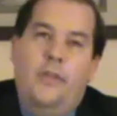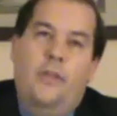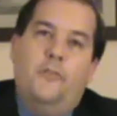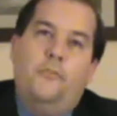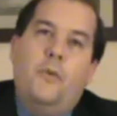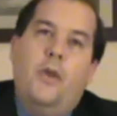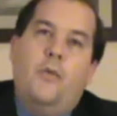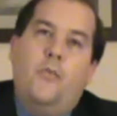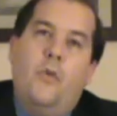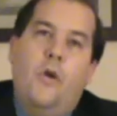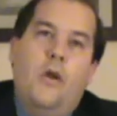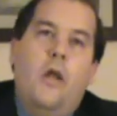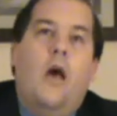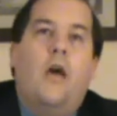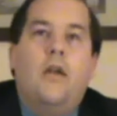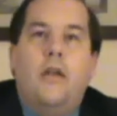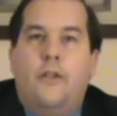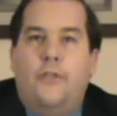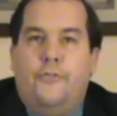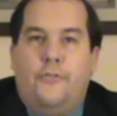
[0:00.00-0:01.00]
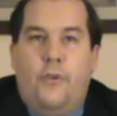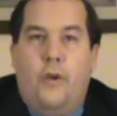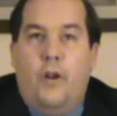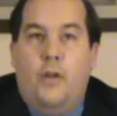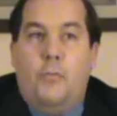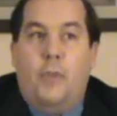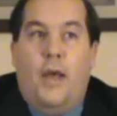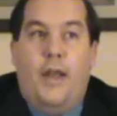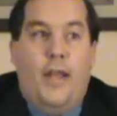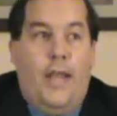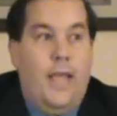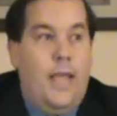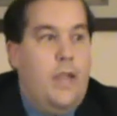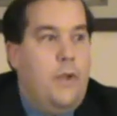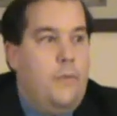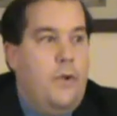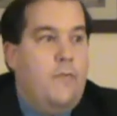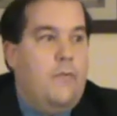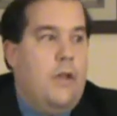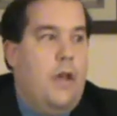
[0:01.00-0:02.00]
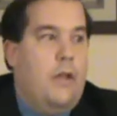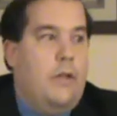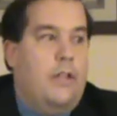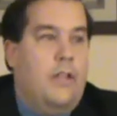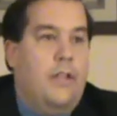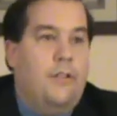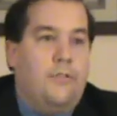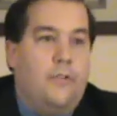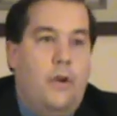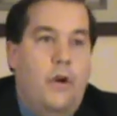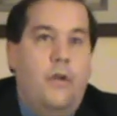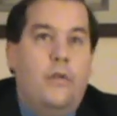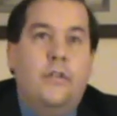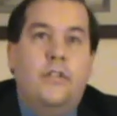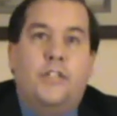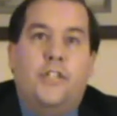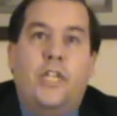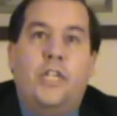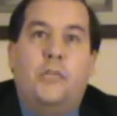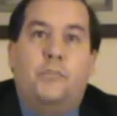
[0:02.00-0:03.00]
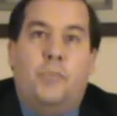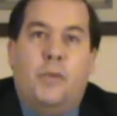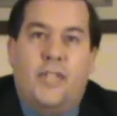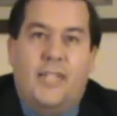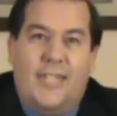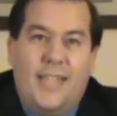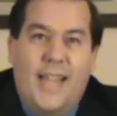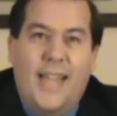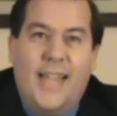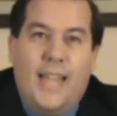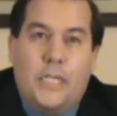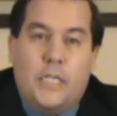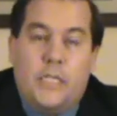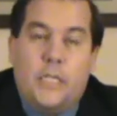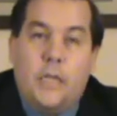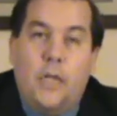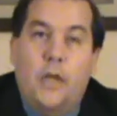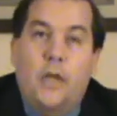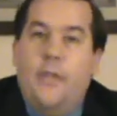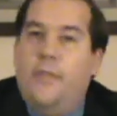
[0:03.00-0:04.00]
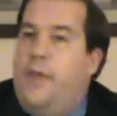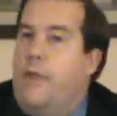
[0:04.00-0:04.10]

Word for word: These men were not concerned about, hey, we've got this girl and she's possessed.